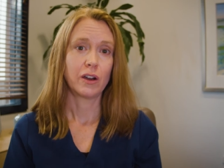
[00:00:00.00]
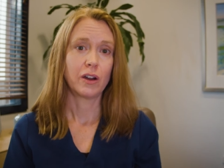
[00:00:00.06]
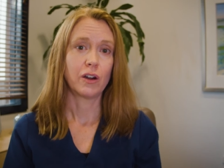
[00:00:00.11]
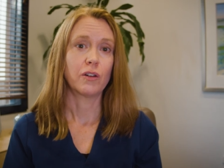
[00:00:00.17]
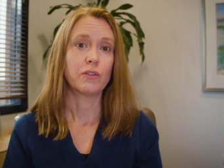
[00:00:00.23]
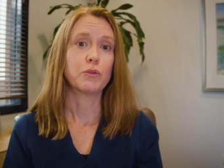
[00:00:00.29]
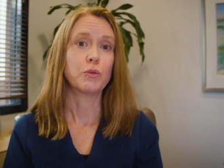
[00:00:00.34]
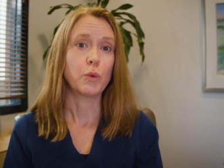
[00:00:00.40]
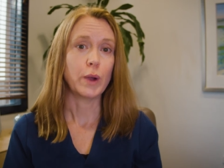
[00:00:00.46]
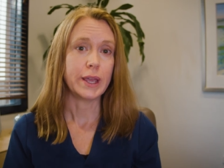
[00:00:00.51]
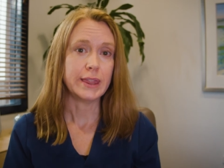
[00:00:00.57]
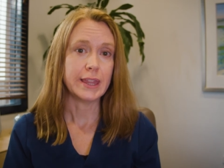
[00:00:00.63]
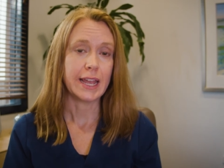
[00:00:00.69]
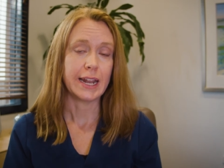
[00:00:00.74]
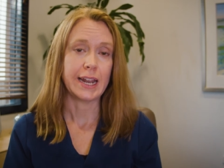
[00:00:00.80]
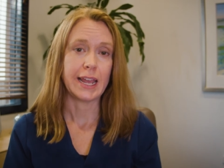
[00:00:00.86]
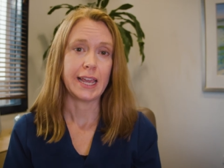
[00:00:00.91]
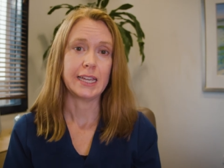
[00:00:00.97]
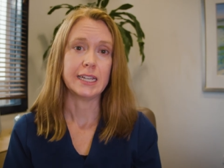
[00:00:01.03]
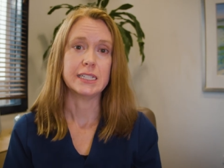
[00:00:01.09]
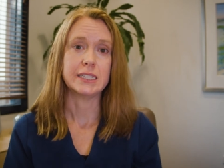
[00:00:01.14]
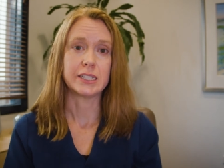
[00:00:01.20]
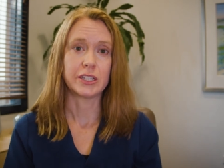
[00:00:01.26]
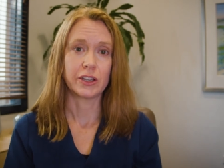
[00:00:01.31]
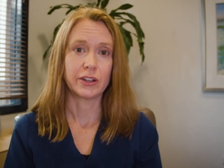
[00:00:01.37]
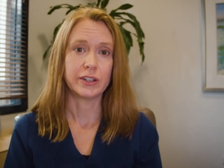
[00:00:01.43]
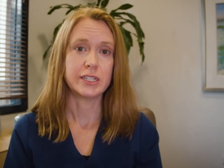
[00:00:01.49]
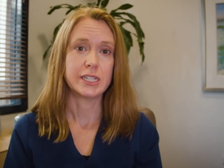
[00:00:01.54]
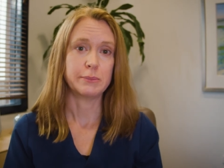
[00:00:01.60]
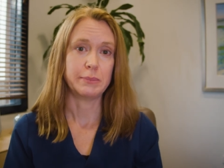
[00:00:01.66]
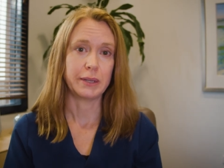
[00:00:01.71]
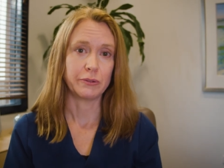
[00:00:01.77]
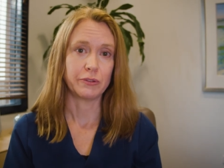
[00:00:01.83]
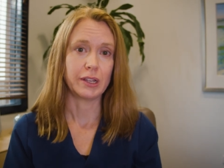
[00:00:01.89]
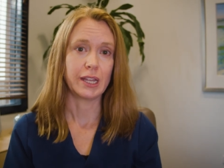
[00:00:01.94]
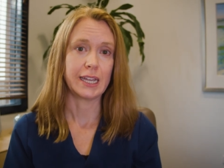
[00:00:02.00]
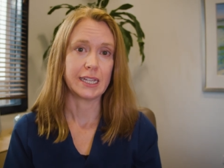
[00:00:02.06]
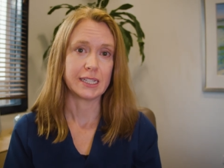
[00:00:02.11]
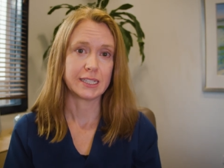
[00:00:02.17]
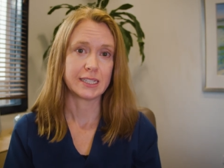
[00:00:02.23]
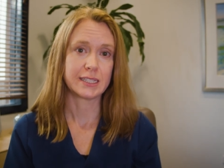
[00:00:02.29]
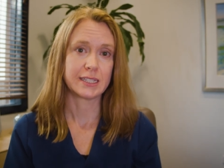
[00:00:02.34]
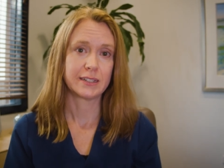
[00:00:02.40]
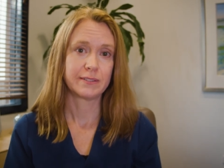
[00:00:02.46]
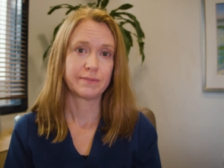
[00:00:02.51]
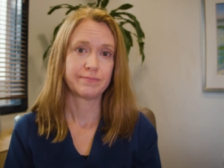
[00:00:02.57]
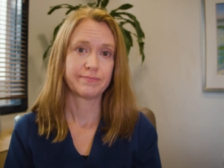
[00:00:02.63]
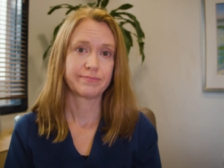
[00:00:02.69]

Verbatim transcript: of when that egg is going to be released.